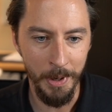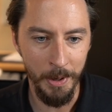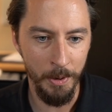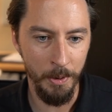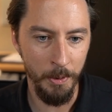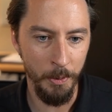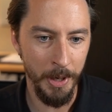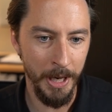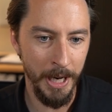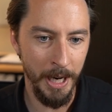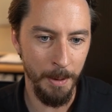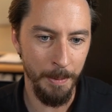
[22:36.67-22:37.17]

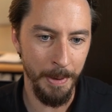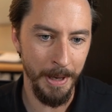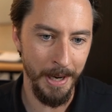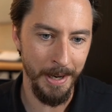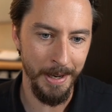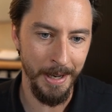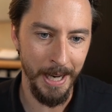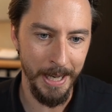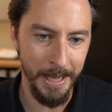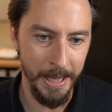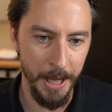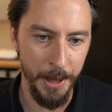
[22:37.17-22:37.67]
we're at about a
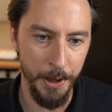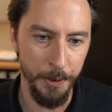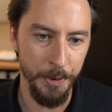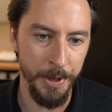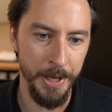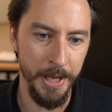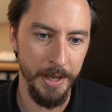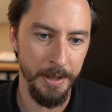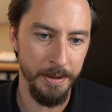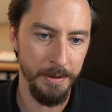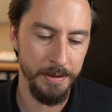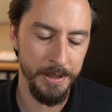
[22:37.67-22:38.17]

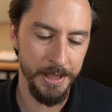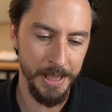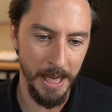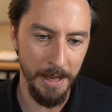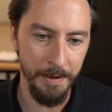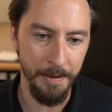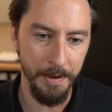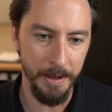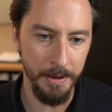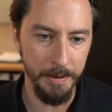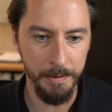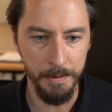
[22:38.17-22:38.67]

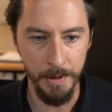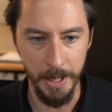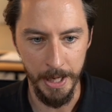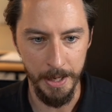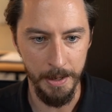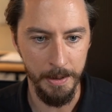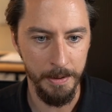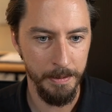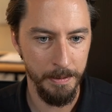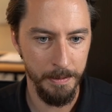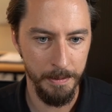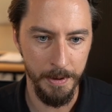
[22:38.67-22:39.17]
93-7 like
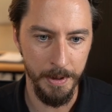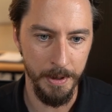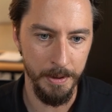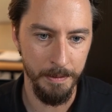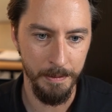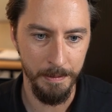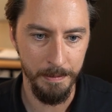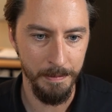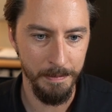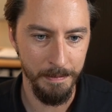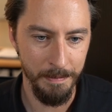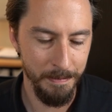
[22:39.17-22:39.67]

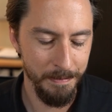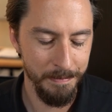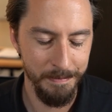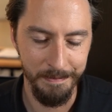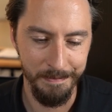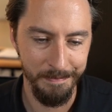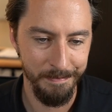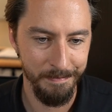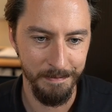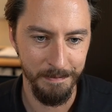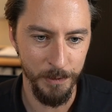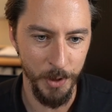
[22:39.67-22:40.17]

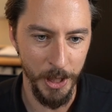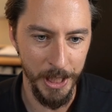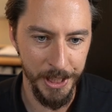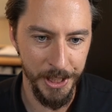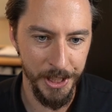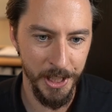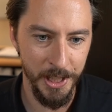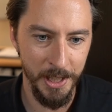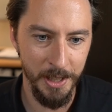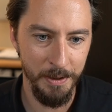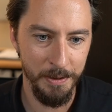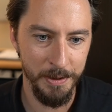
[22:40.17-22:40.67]
ratio.